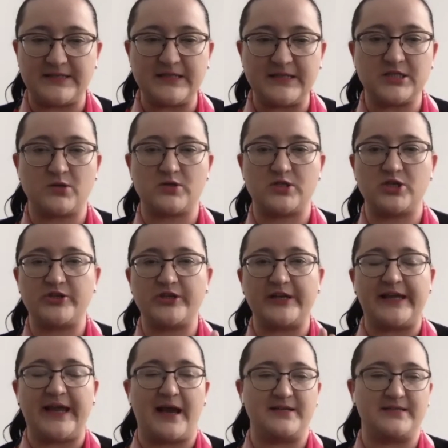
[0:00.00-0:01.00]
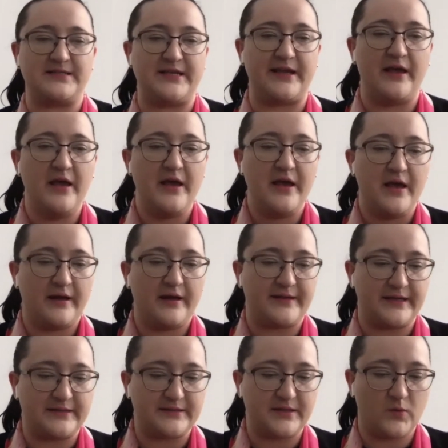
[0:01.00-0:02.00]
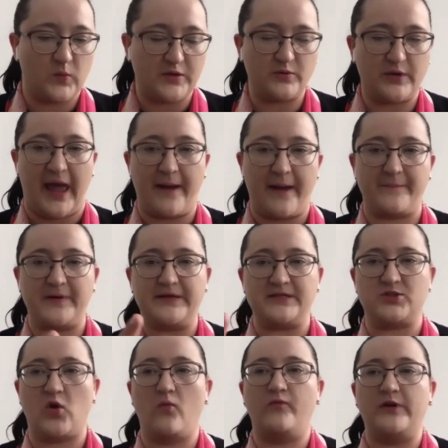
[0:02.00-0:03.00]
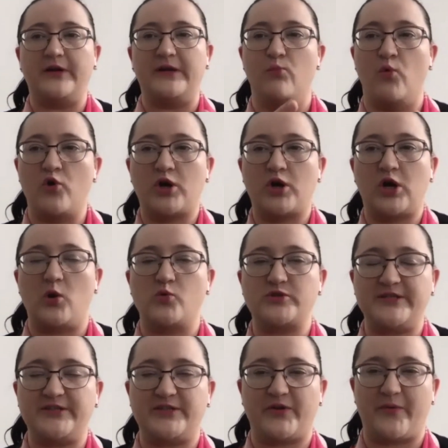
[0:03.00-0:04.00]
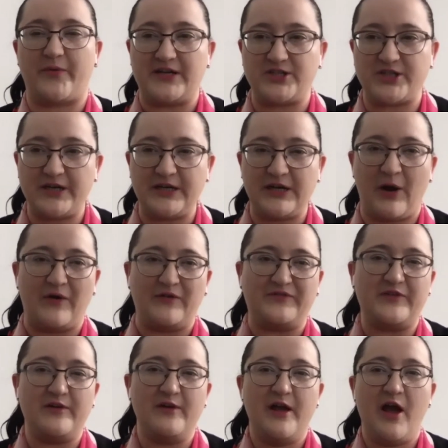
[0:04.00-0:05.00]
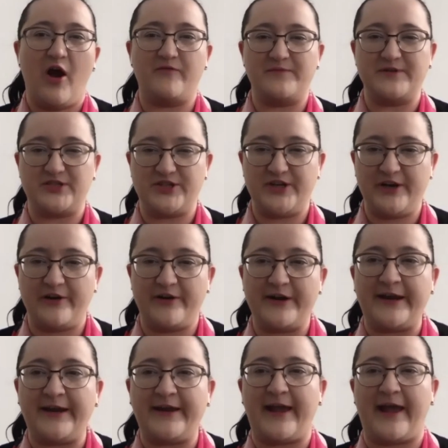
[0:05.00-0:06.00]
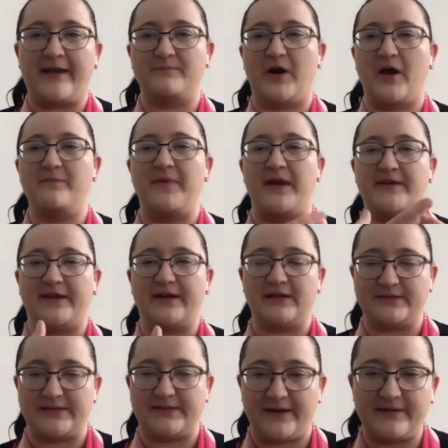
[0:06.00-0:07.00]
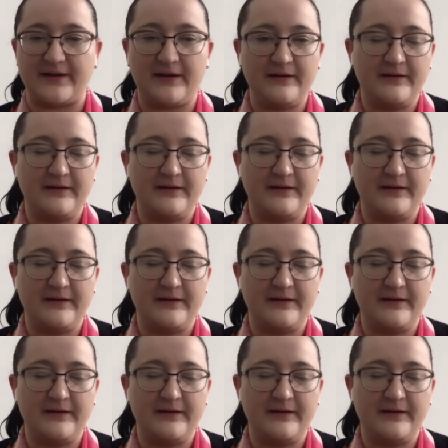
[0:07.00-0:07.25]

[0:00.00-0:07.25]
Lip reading: So certainly I see that what will happen is hopefully more close integration of machine learning and biomedical data.